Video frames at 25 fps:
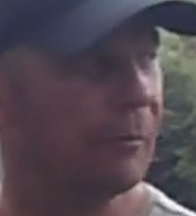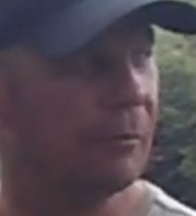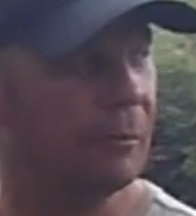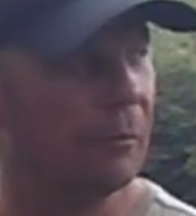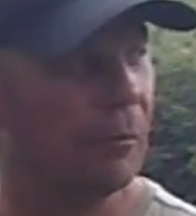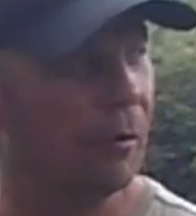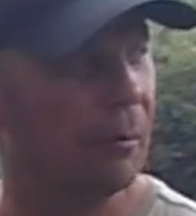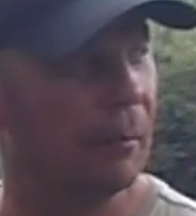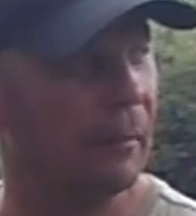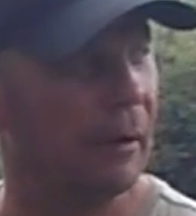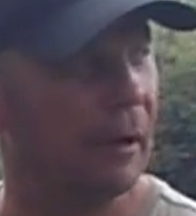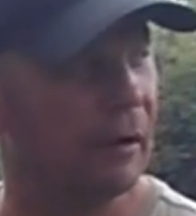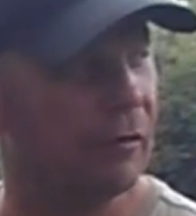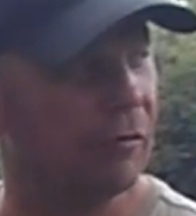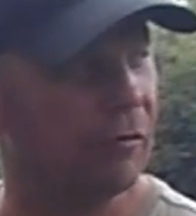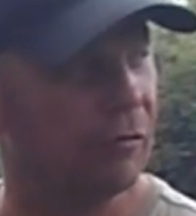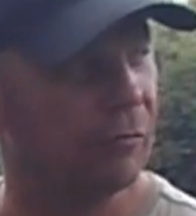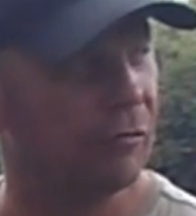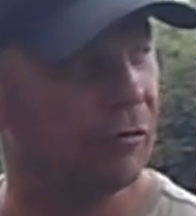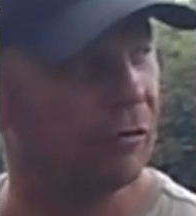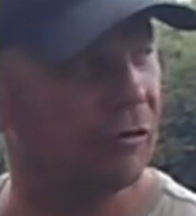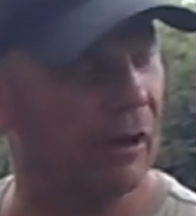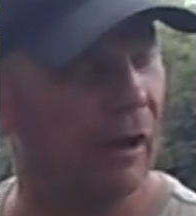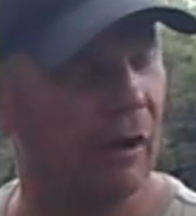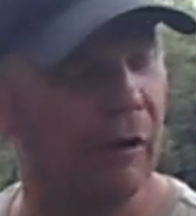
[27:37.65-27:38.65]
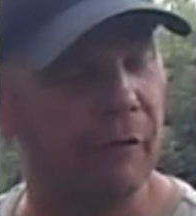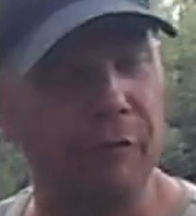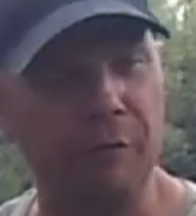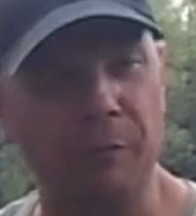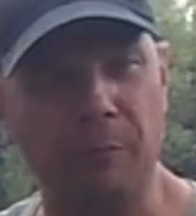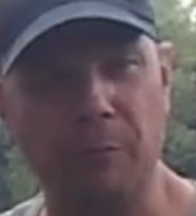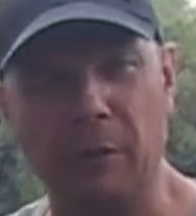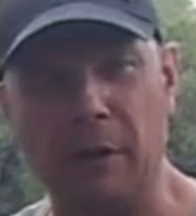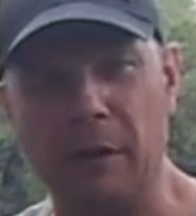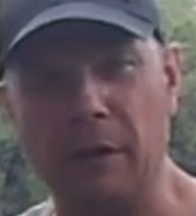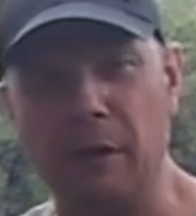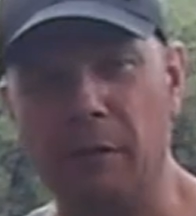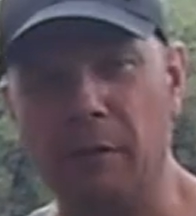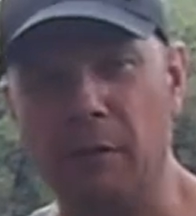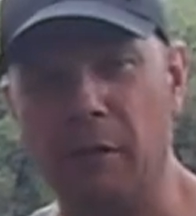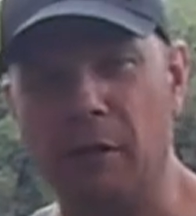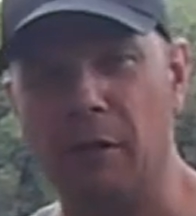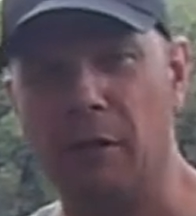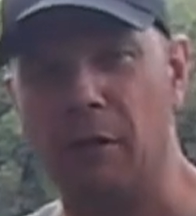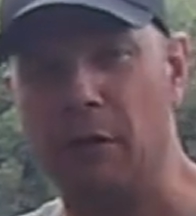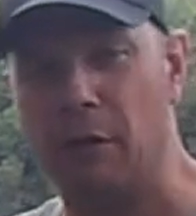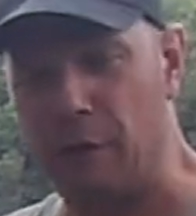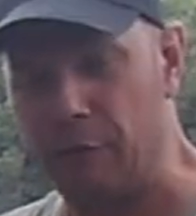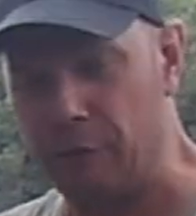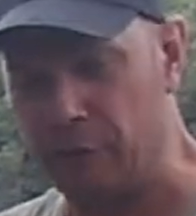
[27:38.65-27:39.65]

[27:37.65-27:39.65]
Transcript: marginal shelf, and at